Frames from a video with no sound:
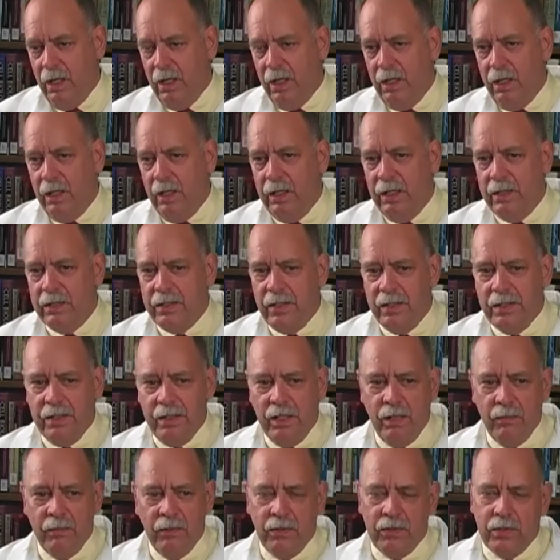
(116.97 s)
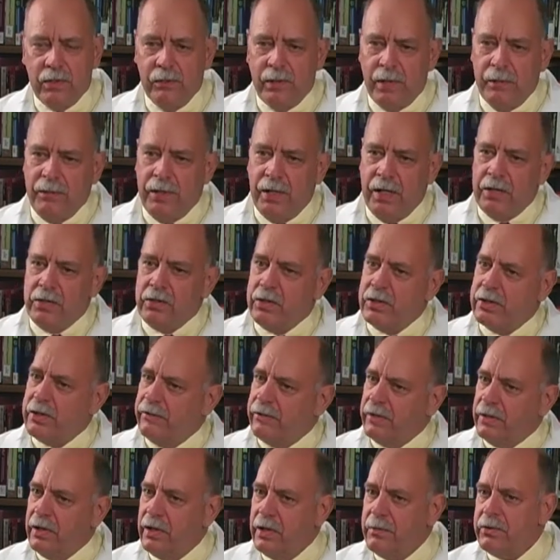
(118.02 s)
As I tell most of my patients, if
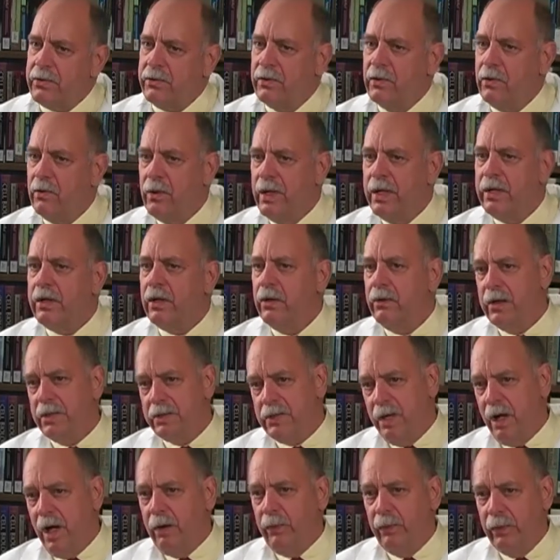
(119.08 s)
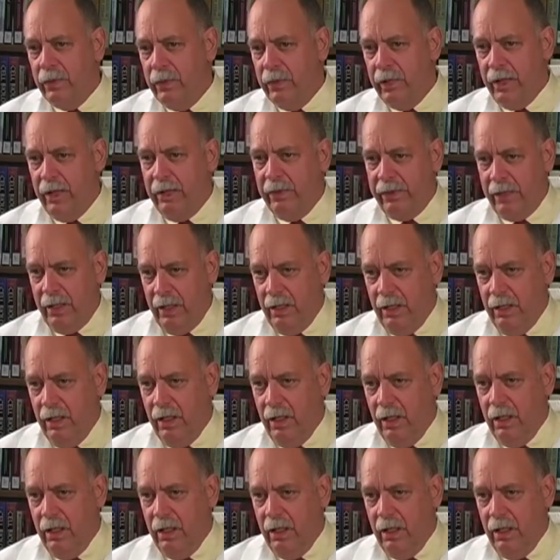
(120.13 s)
it comes through a window, it's not real healthy.